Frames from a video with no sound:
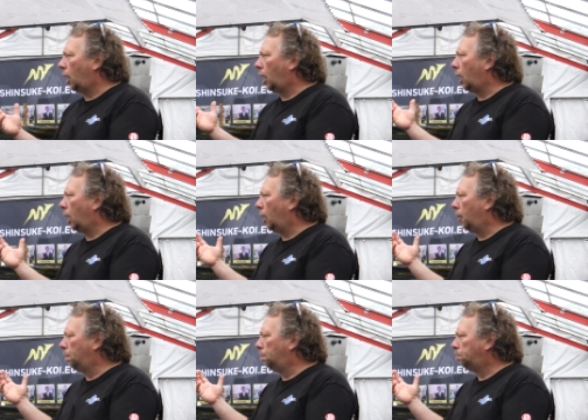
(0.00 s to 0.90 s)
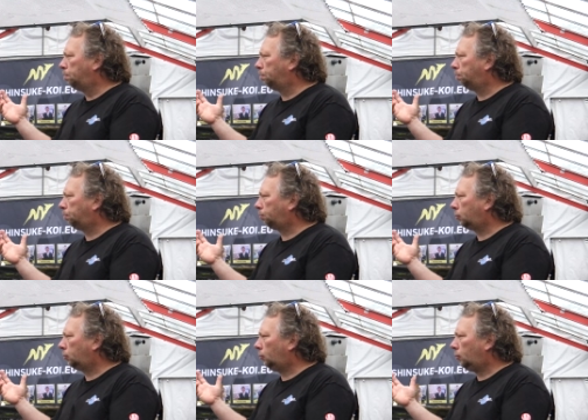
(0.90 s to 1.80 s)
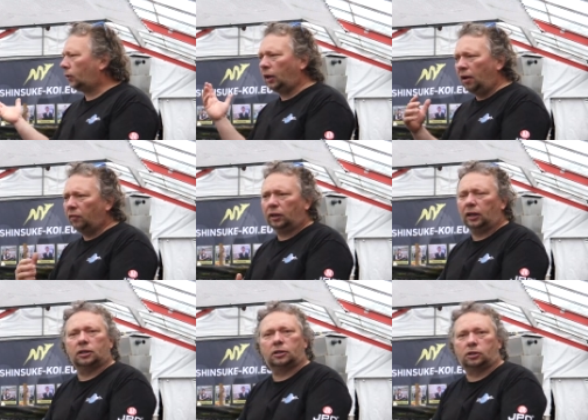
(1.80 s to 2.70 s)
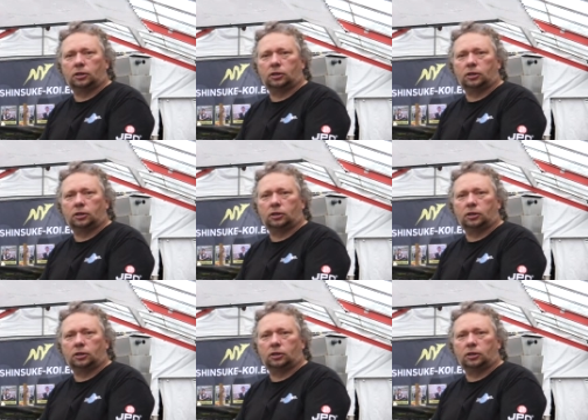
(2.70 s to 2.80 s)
Um, everything is the